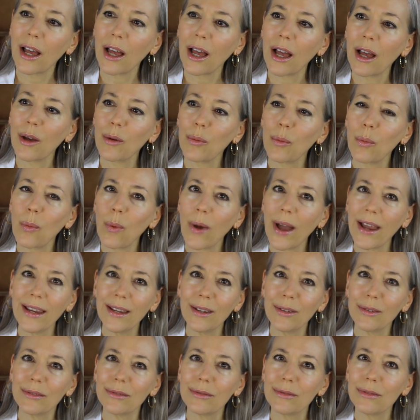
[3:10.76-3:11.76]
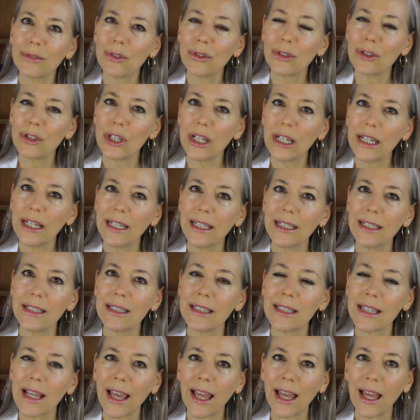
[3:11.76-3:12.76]
uh, white
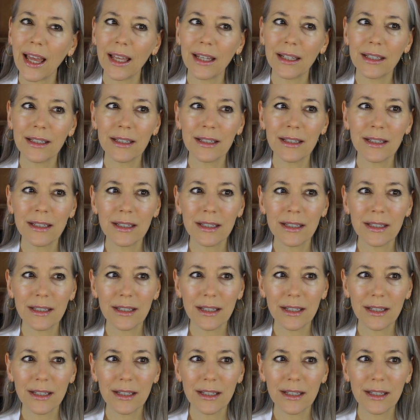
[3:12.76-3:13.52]
jeans and